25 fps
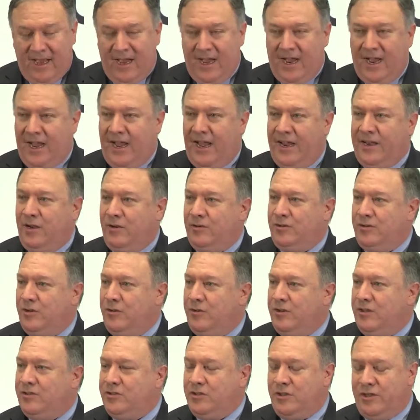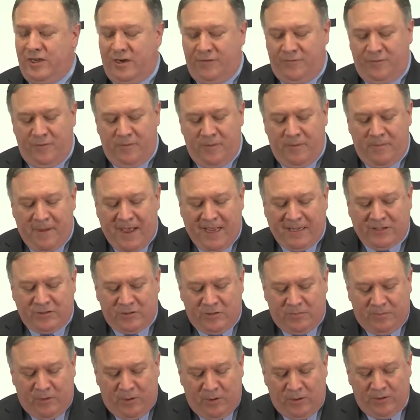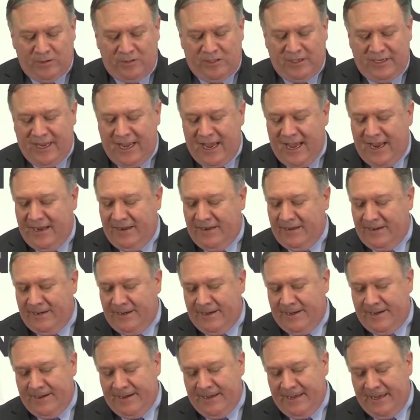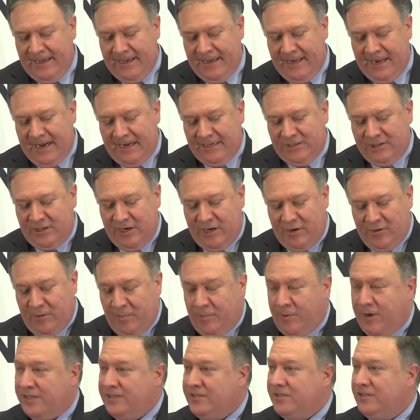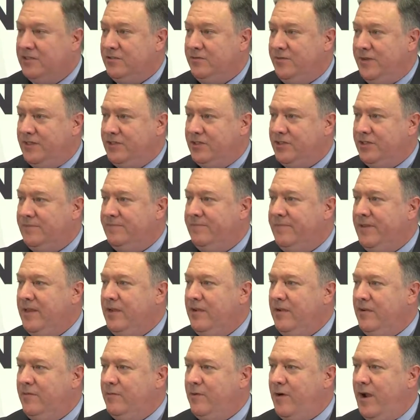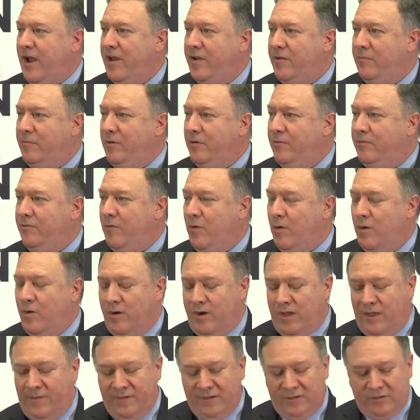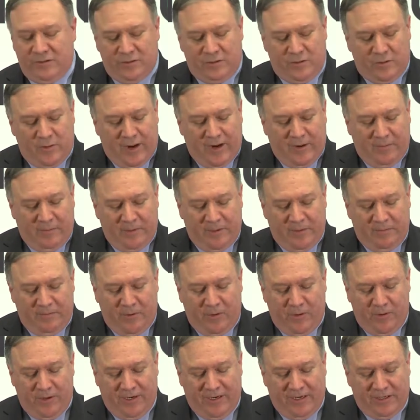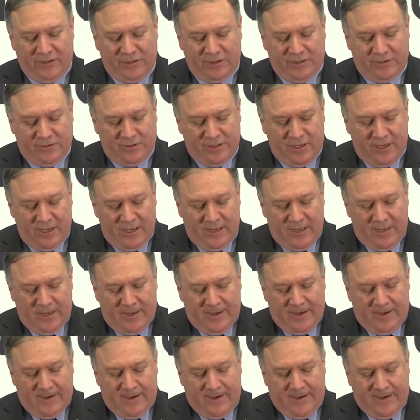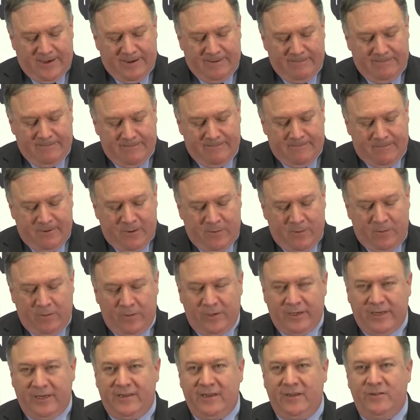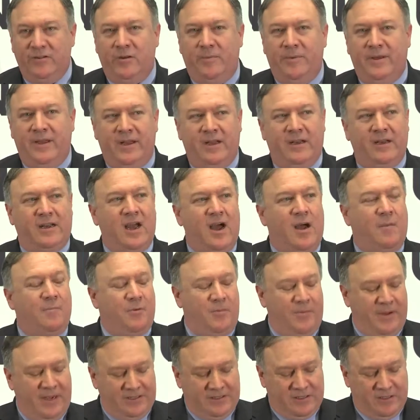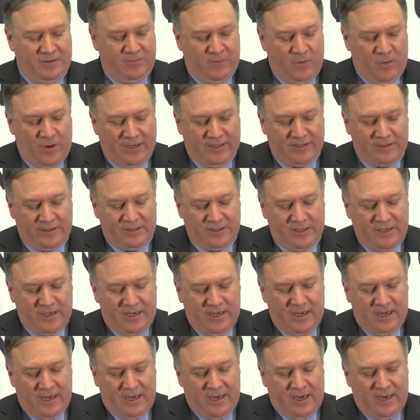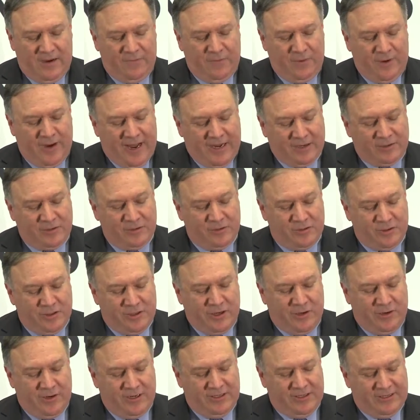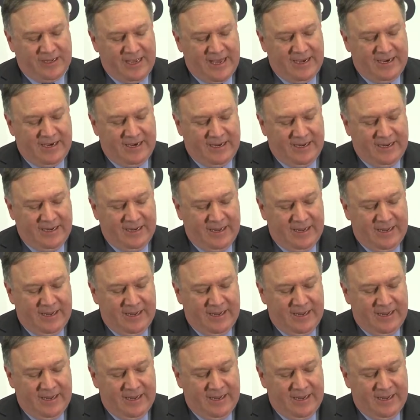I know, too, that you'll hear from Ambassador Bolton today. He and I share the President's vision for how to move forward on this incredibly important issue. We will continue to be an uncompromising voice for national security sanity,